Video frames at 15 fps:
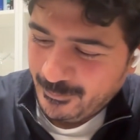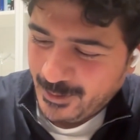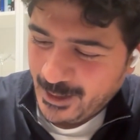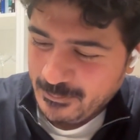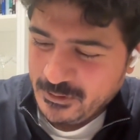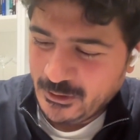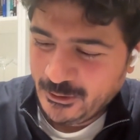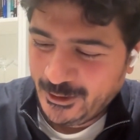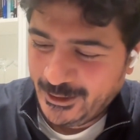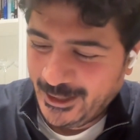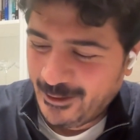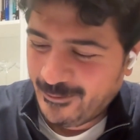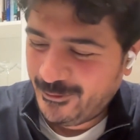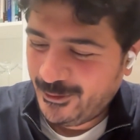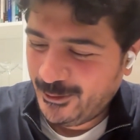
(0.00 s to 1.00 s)
Absolutely
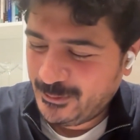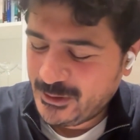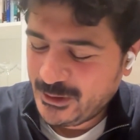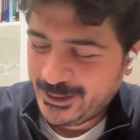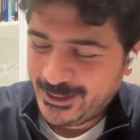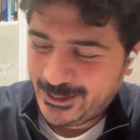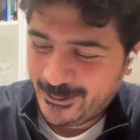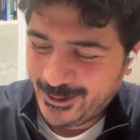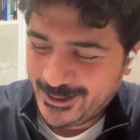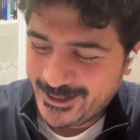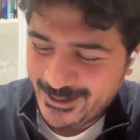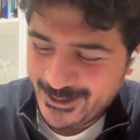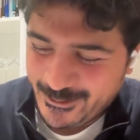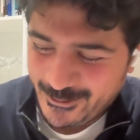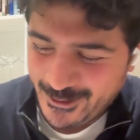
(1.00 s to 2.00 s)
love the opportunity to answer
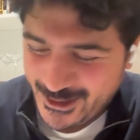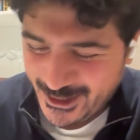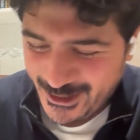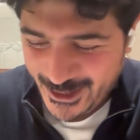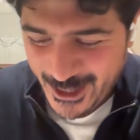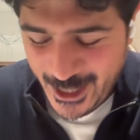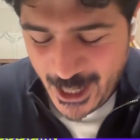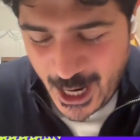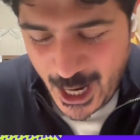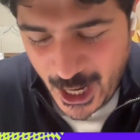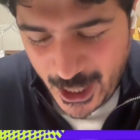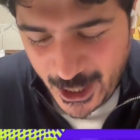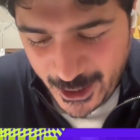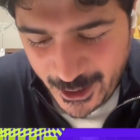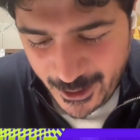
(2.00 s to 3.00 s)
this question.
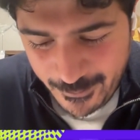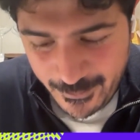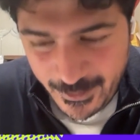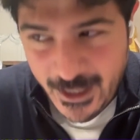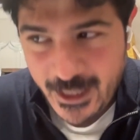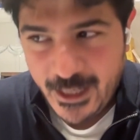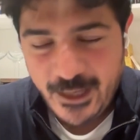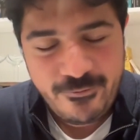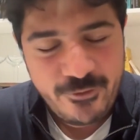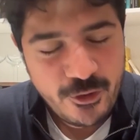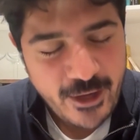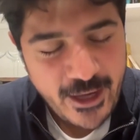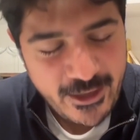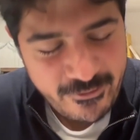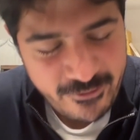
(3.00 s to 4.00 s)
If
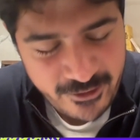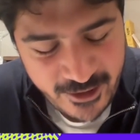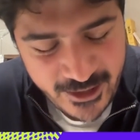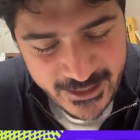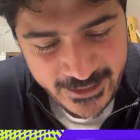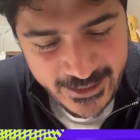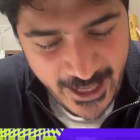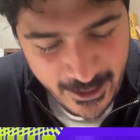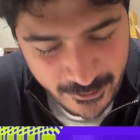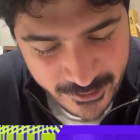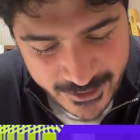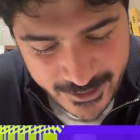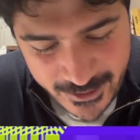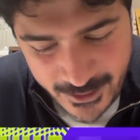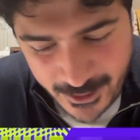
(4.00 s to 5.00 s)
you're ever in doubt
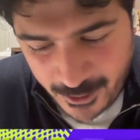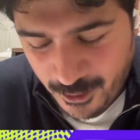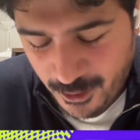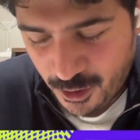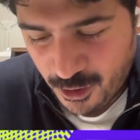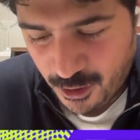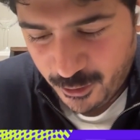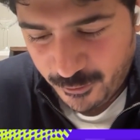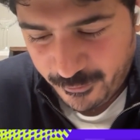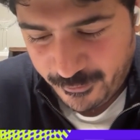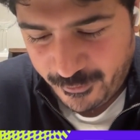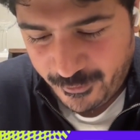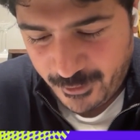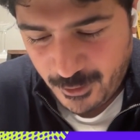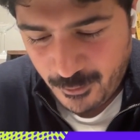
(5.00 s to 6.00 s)

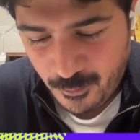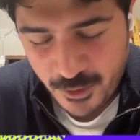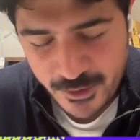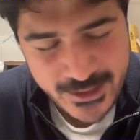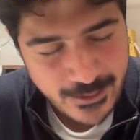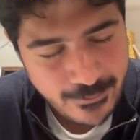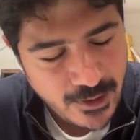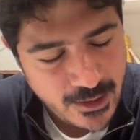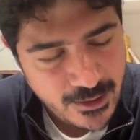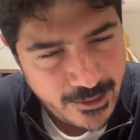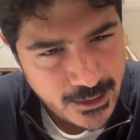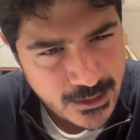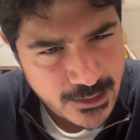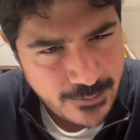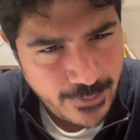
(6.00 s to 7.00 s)
of what someone
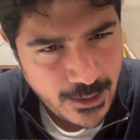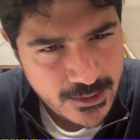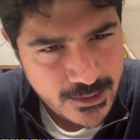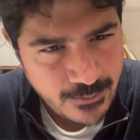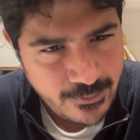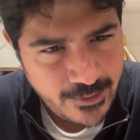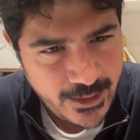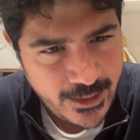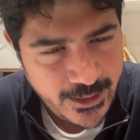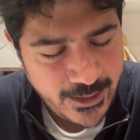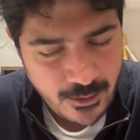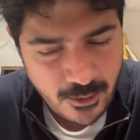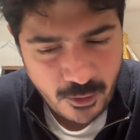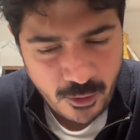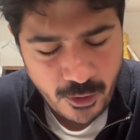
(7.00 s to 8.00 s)
thinks about
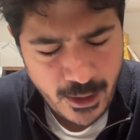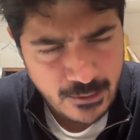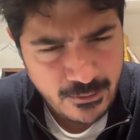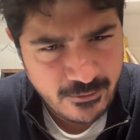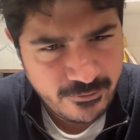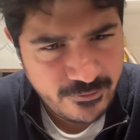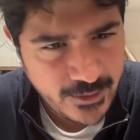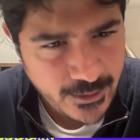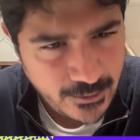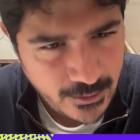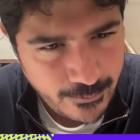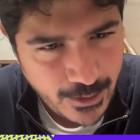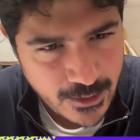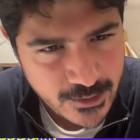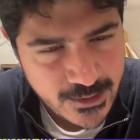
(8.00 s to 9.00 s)
something or how they feel
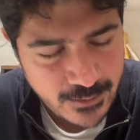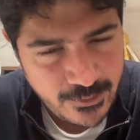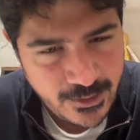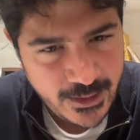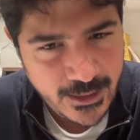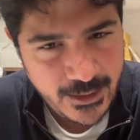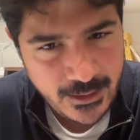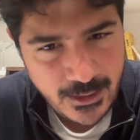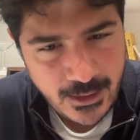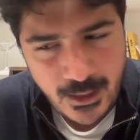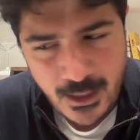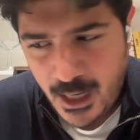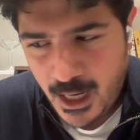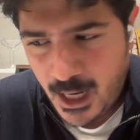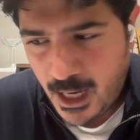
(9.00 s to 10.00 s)
about something,
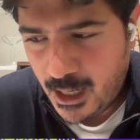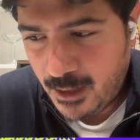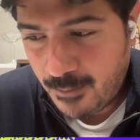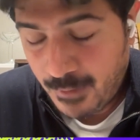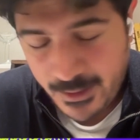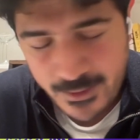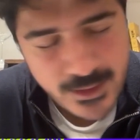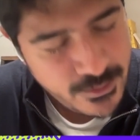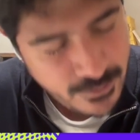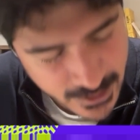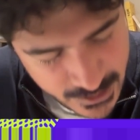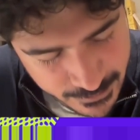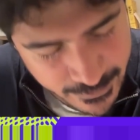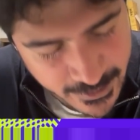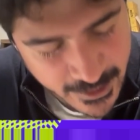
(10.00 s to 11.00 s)
and this
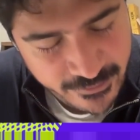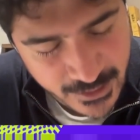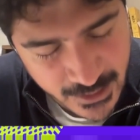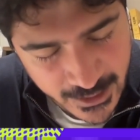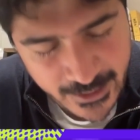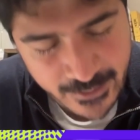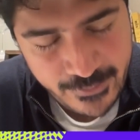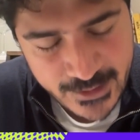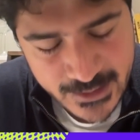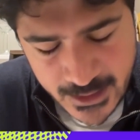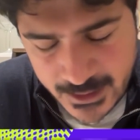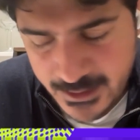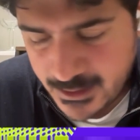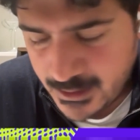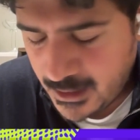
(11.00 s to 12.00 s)
works perfectly in
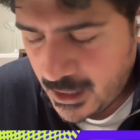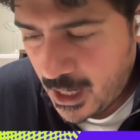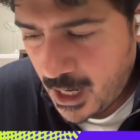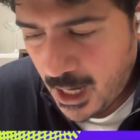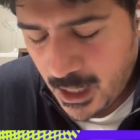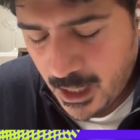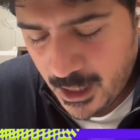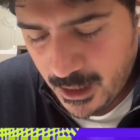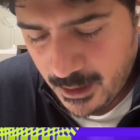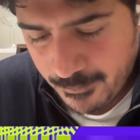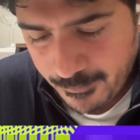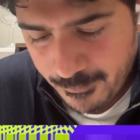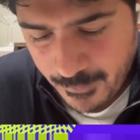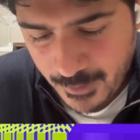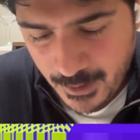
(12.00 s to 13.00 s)
business,
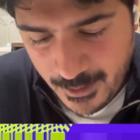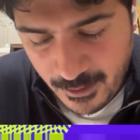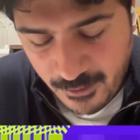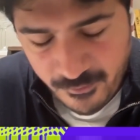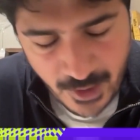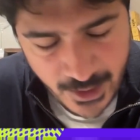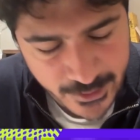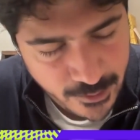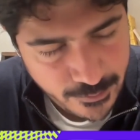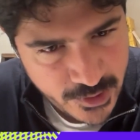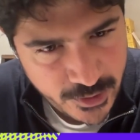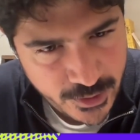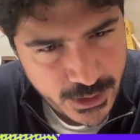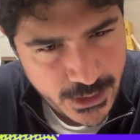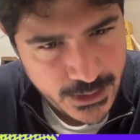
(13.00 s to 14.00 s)
find the
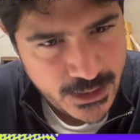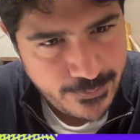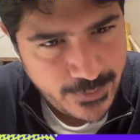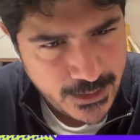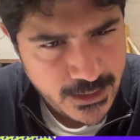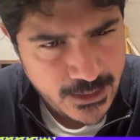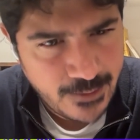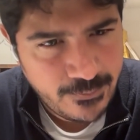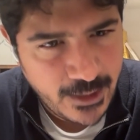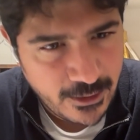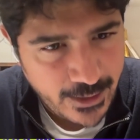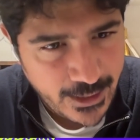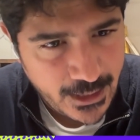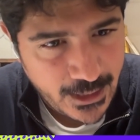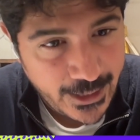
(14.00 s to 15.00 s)
opportunity to speak to them
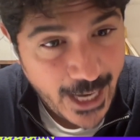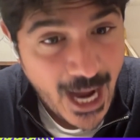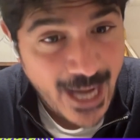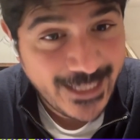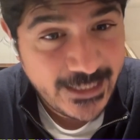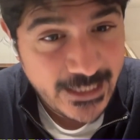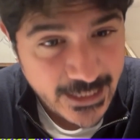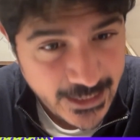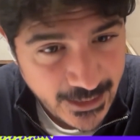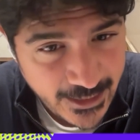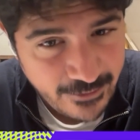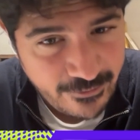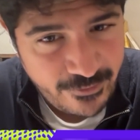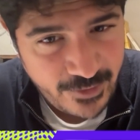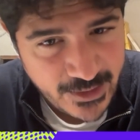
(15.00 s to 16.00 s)
directly,
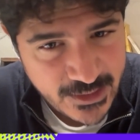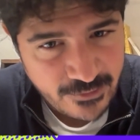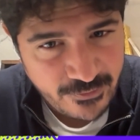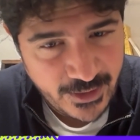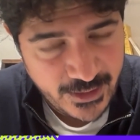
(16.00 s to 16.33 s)
ideally face to